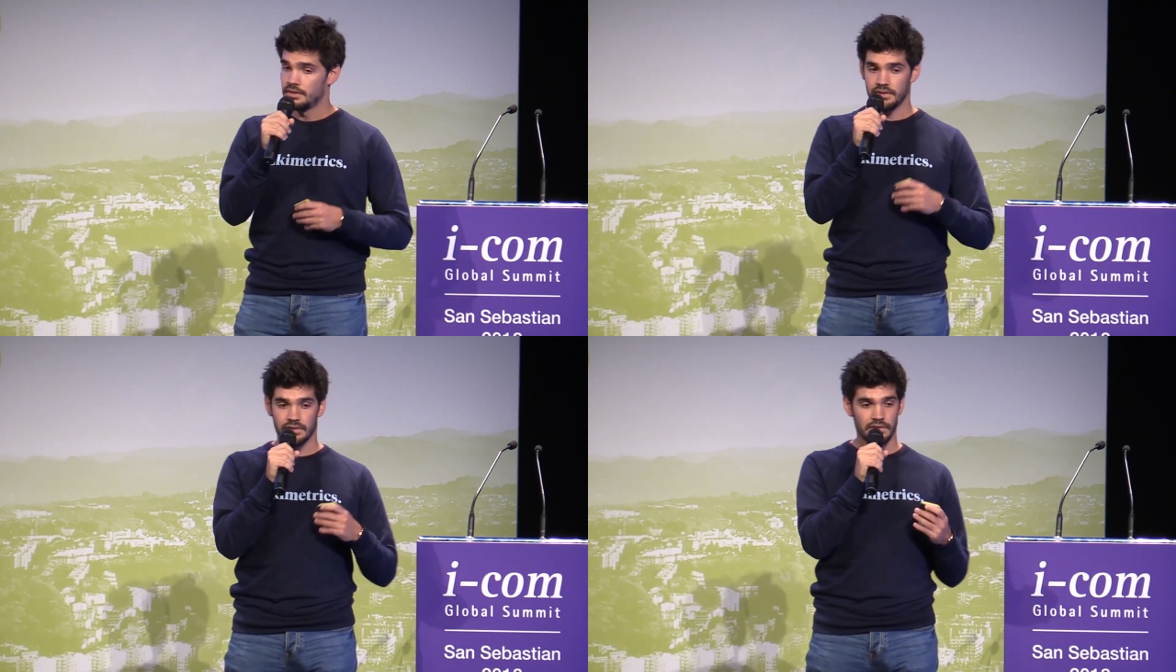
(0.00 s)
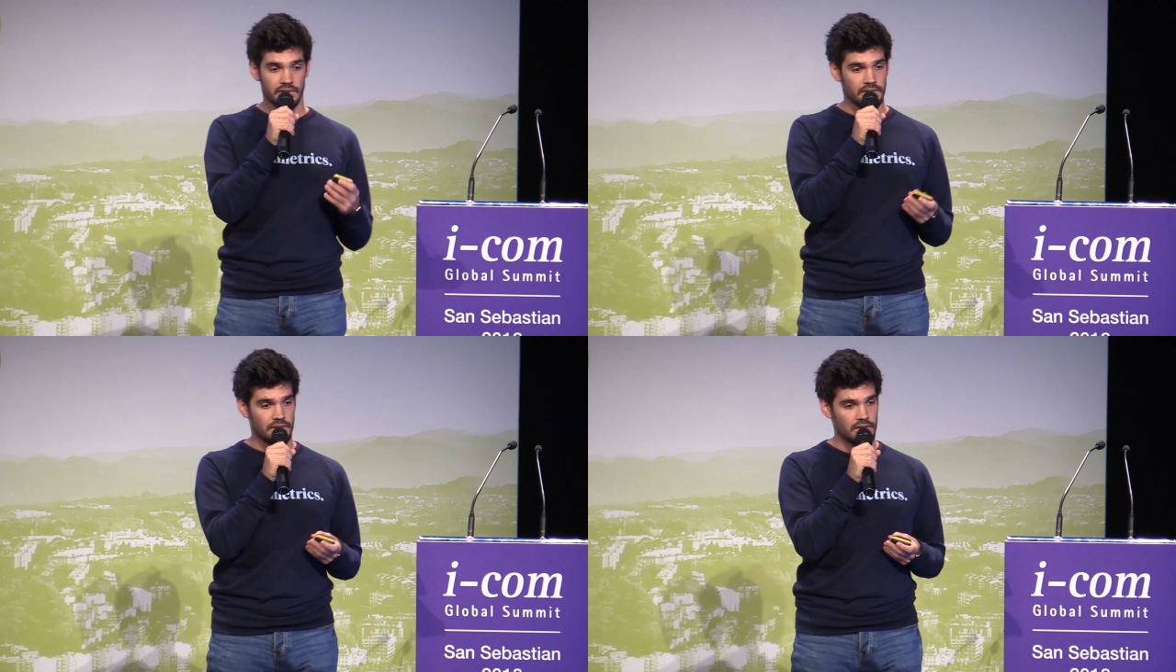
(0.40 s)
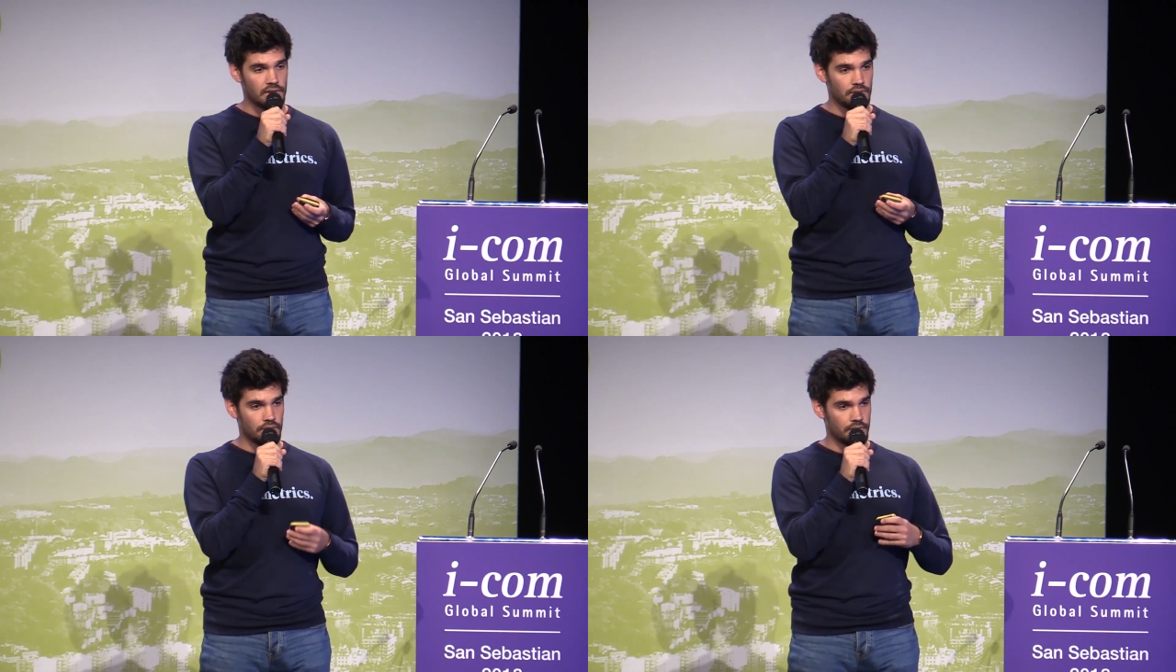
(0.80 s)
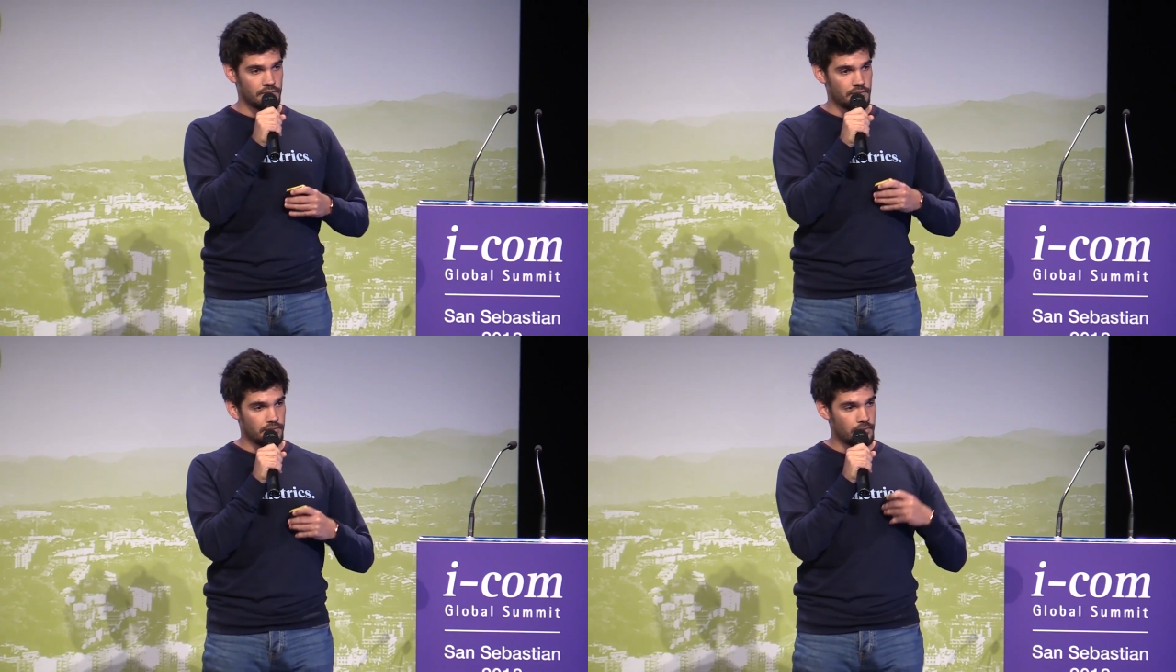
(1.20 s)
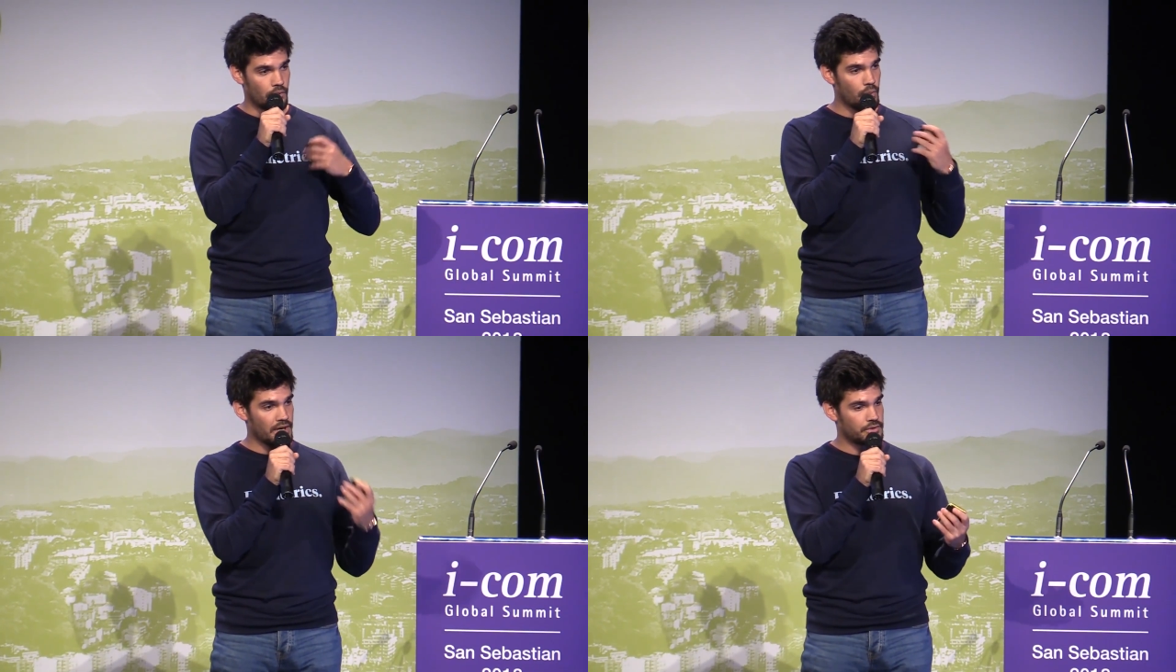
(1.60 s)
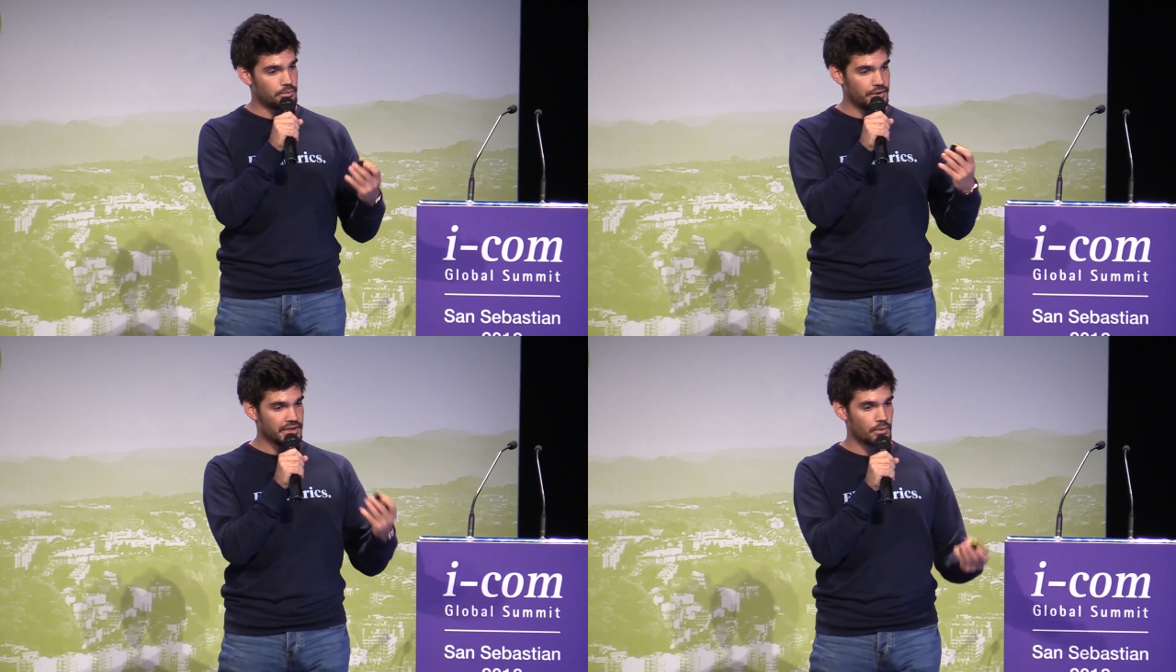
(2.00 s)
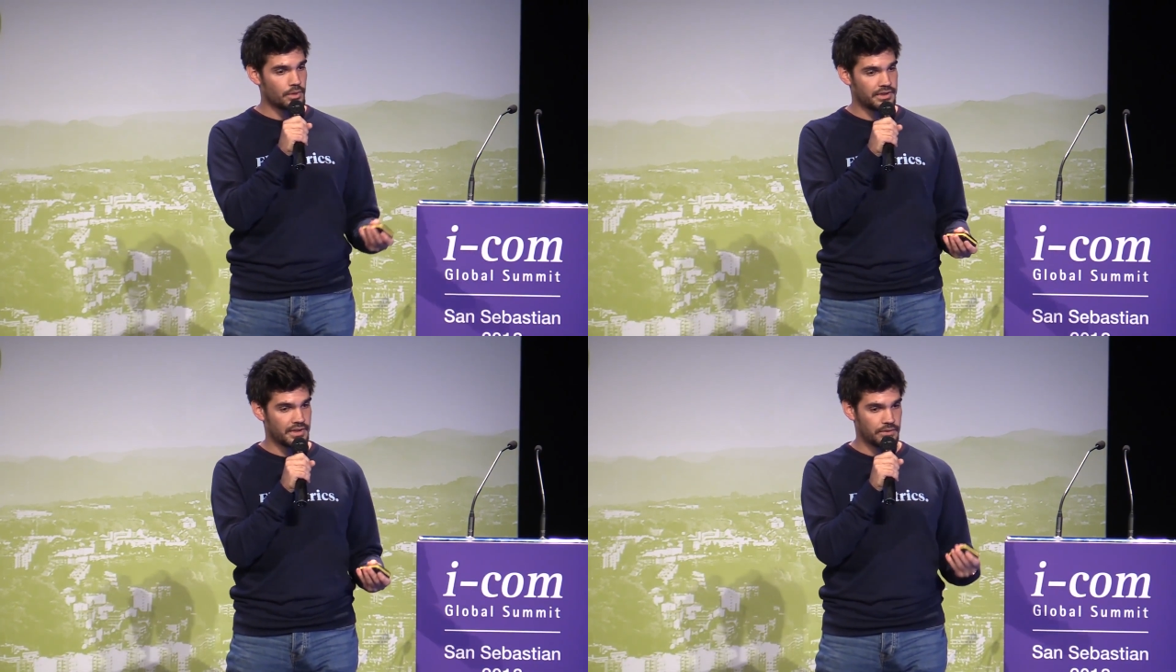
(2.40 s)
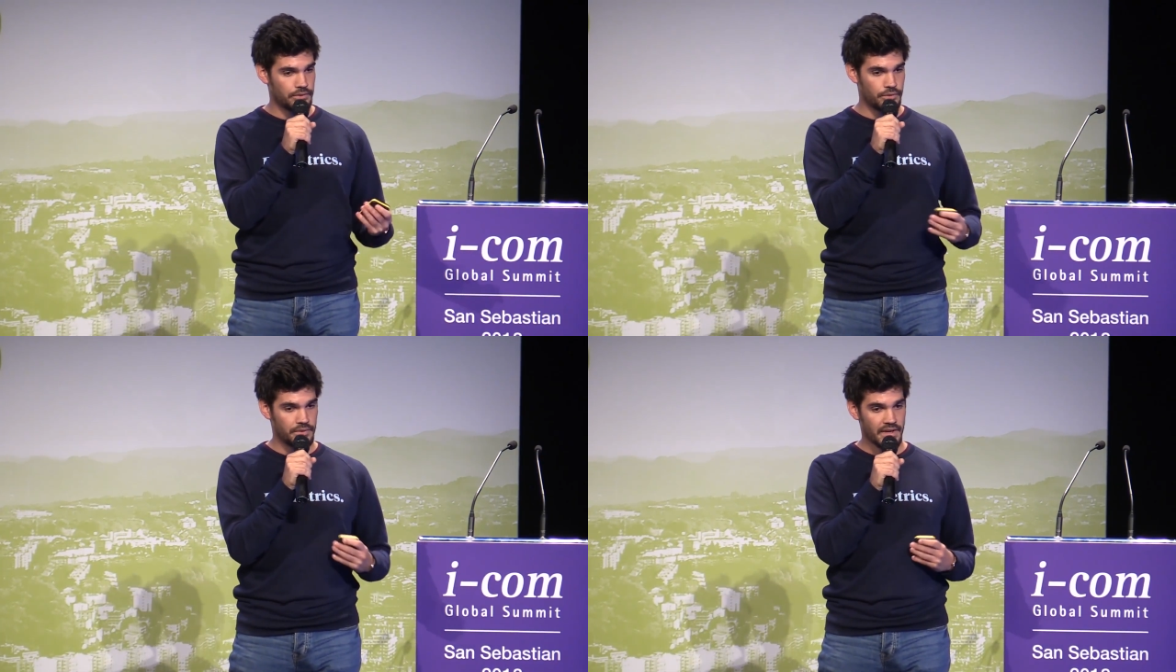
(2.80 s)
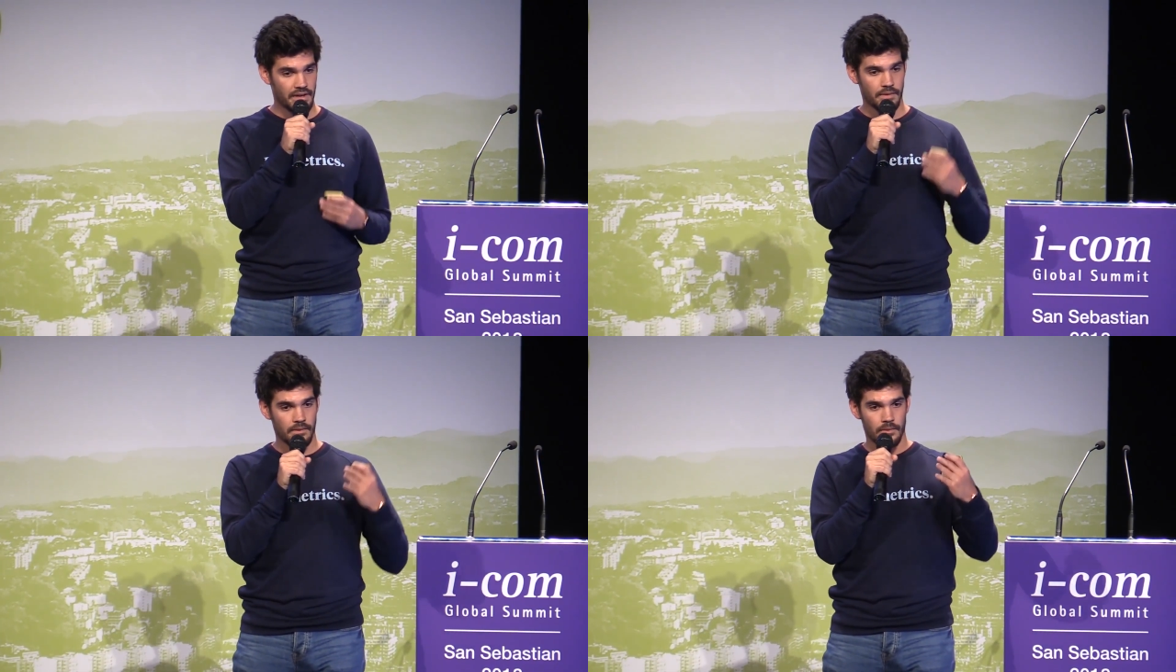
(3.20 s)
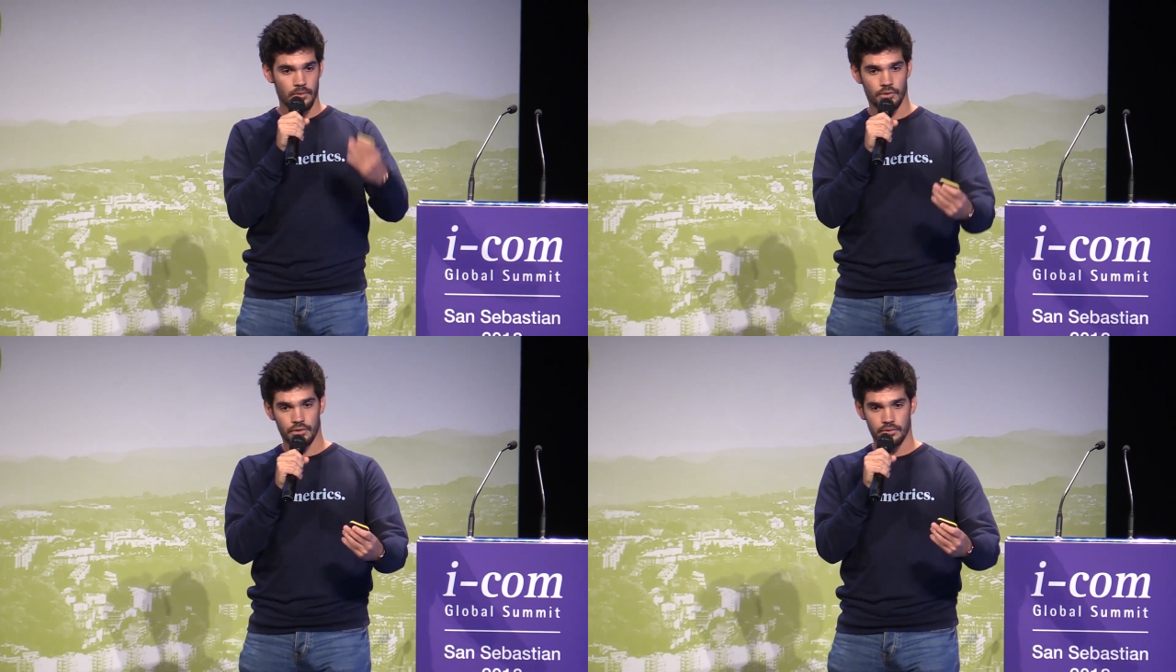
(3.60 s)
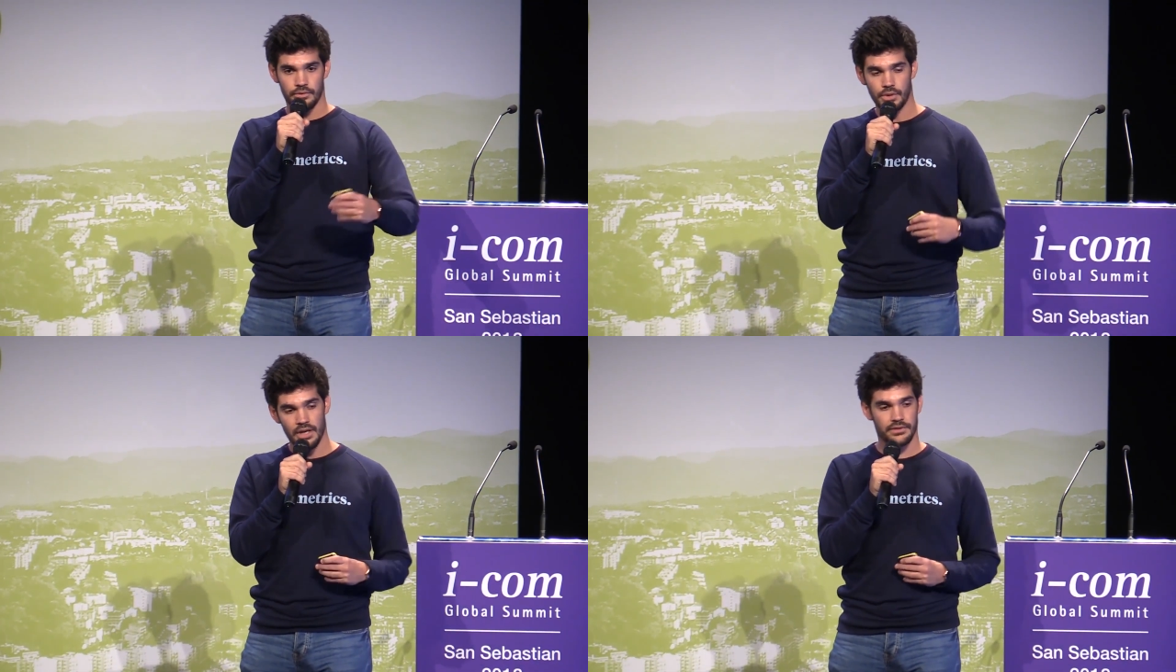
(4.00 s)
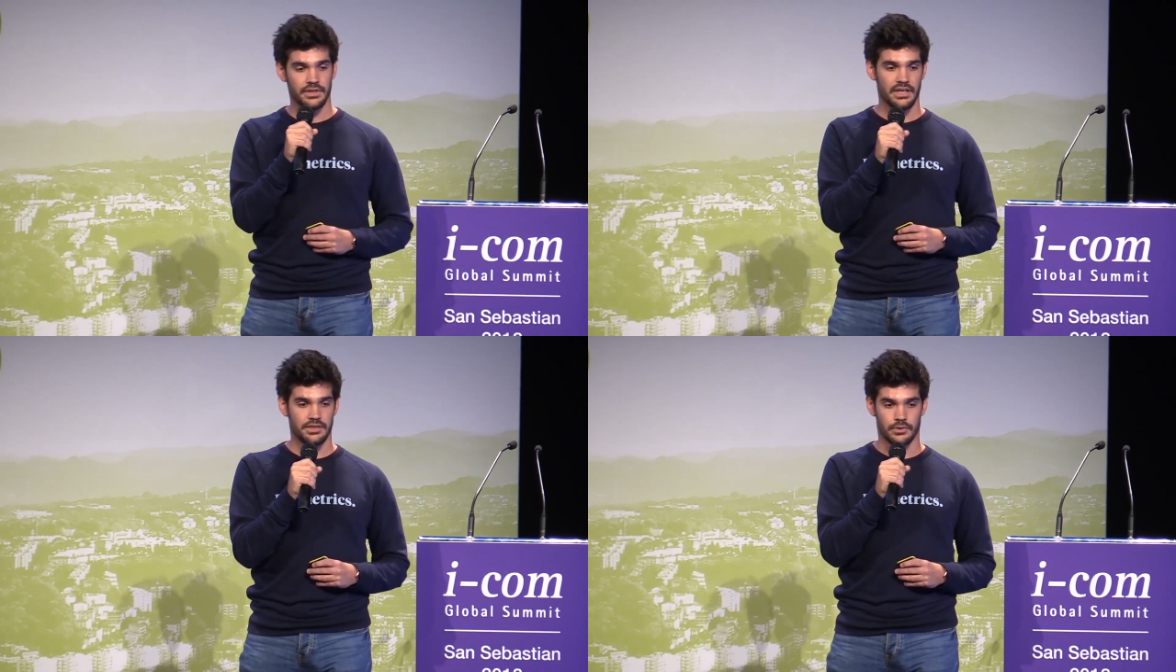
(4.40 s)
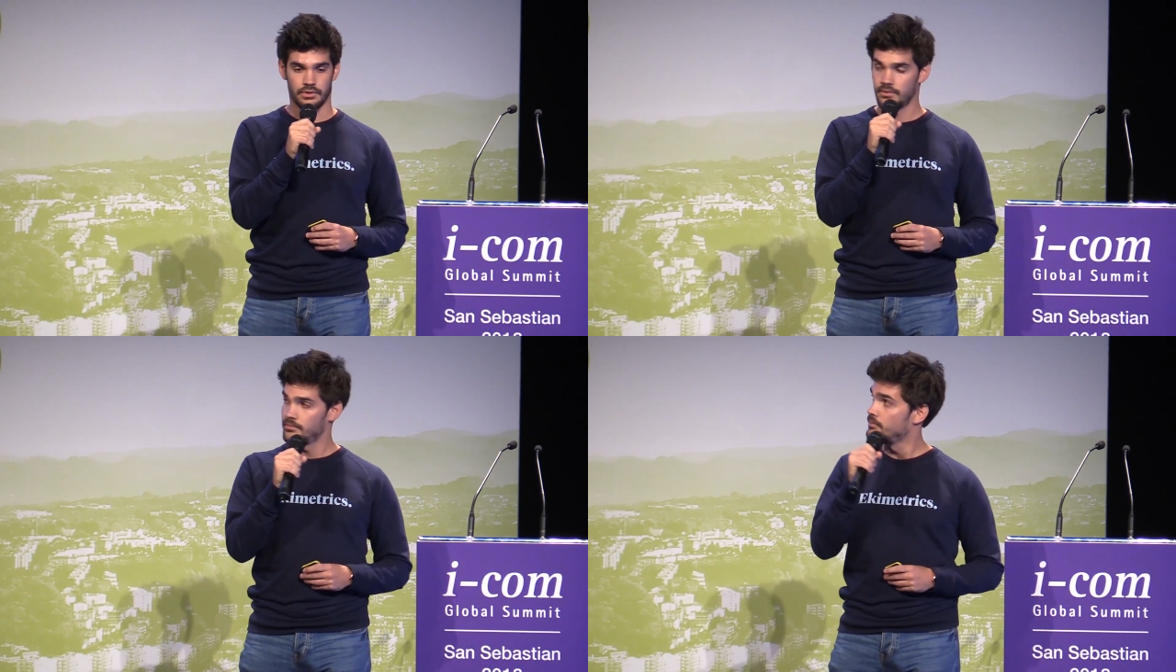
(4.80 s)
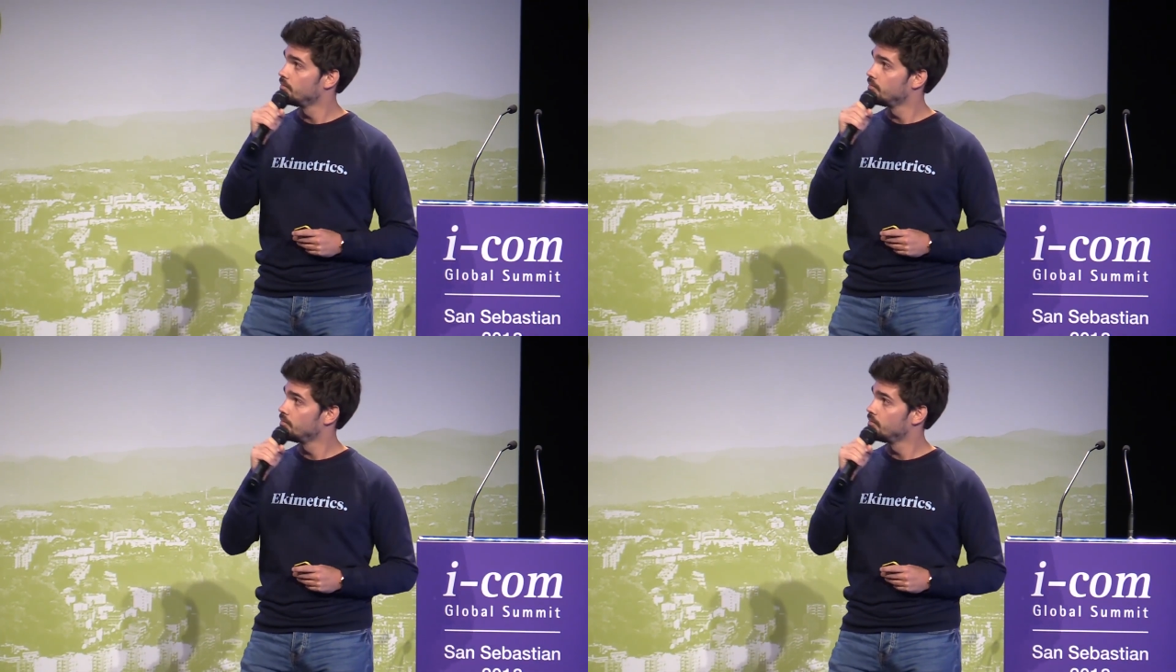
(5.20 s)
This is a way to bring awareness to then drive engagement.